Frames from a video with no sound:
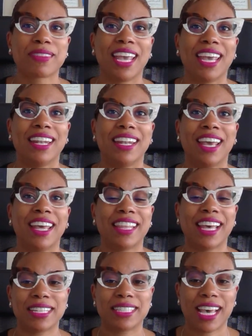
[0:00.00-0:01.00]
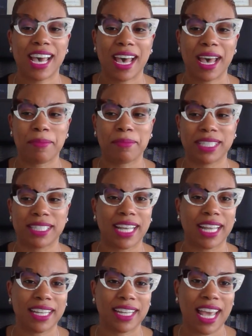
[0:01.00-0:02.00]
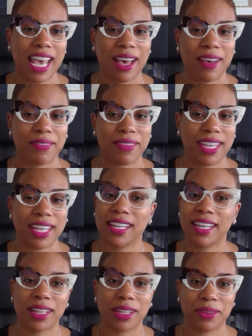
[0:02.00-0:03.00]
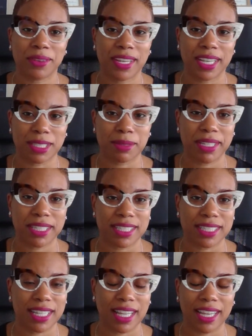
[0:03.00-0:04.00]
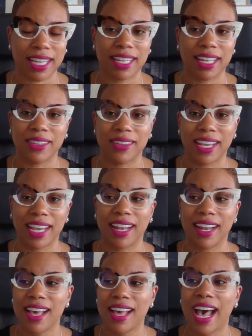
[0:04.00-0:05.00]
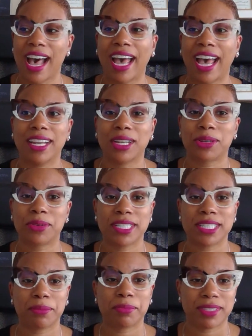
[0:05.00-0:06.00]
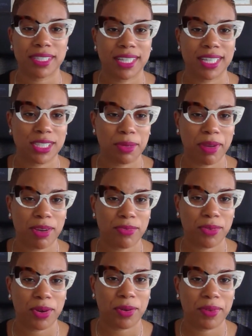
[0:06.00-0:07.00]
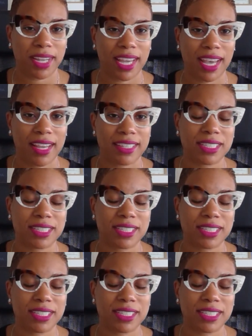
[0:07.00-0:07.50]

And at that time, since I didn't have any other expenses, like any other debt, I increased the percentage on my 401k.